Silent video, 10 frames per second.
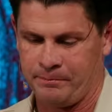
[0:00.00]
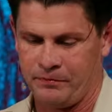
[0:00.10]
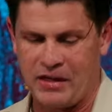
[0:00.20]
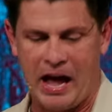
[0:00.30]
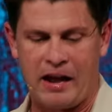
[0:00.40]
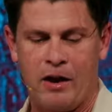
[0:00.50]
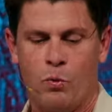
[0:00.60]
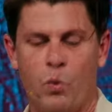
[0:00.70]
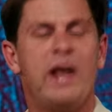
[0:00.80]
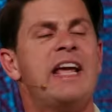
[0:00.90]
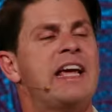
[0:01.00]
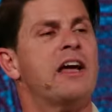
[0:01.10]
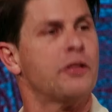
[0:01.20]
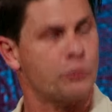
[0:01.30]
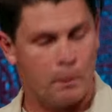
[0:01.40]
that
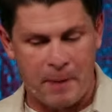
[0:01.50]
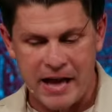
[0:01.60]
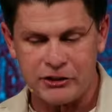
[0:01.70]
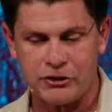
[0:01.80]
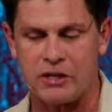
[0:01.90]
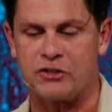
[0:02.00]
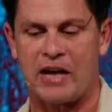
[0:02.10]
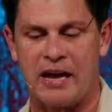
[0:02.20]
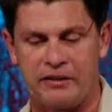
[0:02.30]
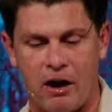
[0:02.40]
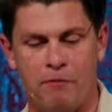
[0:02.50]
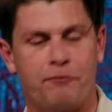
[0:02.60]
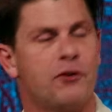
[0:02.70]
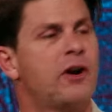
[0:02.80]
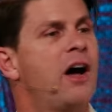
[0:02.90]
we, through patience and
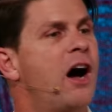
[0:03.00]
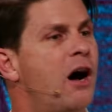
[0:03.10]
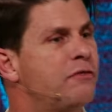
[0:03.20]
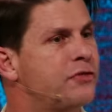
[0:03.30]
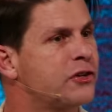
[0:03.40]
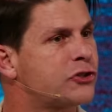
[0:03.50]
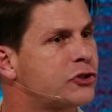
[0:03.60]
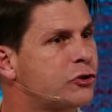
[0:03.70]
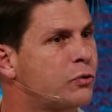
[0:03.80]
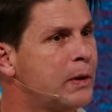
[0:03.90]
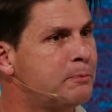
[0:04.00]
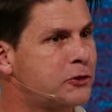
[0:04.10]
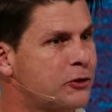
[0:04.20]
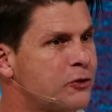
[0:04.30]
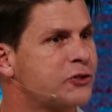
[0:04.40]
comfort of the
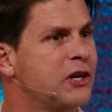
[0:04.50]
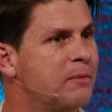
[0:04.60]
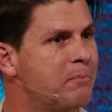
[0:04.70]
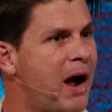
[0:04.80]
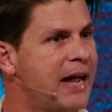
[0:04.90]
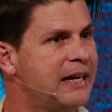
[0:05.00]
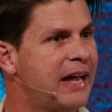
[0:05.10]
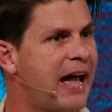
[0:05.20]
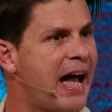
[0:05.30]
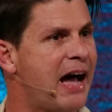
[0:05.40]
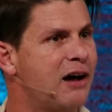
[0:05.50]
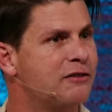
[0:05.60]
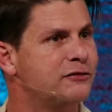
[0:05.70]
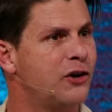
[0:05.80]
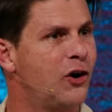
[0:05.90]
scriptures, might
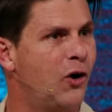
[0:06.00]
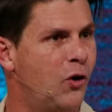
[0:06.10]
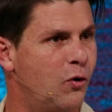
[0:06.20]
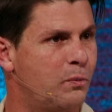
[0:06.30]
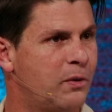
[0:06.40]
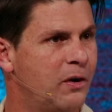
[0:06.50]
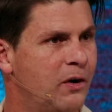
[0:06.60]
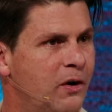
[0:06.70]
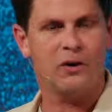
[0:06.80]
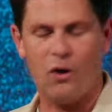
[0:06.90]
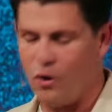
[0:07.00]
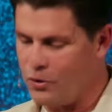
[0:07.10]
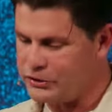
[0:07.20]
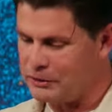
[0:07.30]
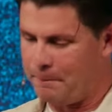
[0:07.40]
have hope." Oh,
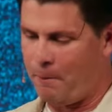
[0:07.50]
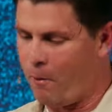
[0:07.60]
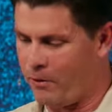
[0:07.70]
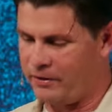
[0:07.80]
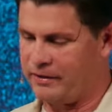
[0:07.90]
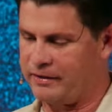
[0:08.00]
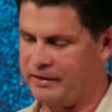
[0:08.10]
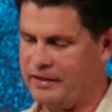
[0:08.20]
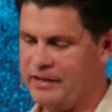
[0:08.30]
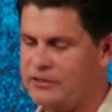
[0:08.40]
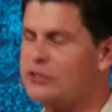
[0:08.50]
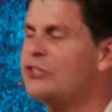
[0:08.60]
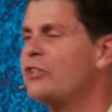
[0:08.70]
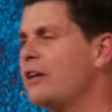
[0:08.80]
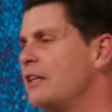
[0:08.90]
it's important to
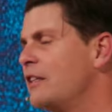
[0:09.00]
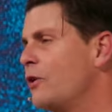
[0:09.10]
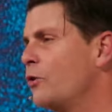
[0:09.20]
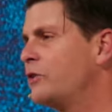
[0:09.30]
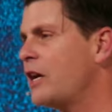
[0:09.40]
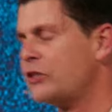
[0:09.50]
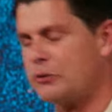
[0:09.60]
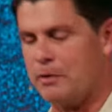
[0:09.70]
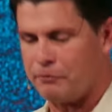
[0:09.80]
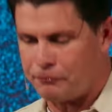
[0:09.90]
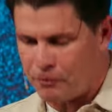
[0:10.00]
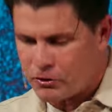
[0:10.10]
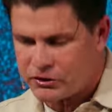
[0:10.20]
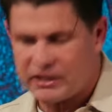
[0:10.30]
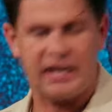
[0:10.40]
study the Old Testament.
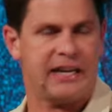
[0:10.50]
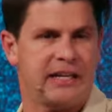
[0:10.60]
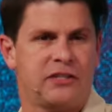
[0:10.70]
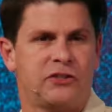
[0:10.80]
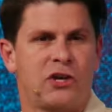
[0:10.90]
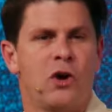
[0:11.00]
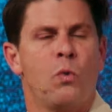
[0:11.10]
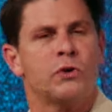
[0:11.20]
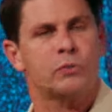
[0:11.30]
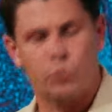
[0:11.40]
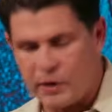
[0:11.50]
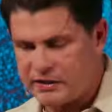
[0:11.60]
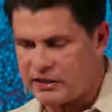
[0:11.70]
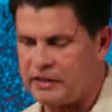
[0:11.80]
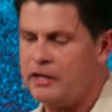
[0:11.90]
1 Kings was
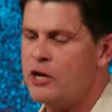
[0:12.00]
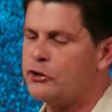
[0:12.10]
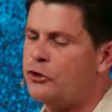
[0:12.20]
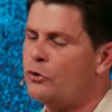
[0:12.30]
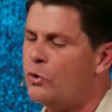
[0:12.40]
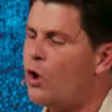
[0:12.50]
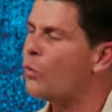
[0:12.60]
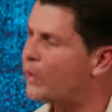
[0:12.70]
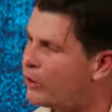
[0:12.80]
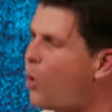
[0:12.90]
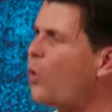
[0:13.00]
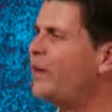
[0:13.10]
written to record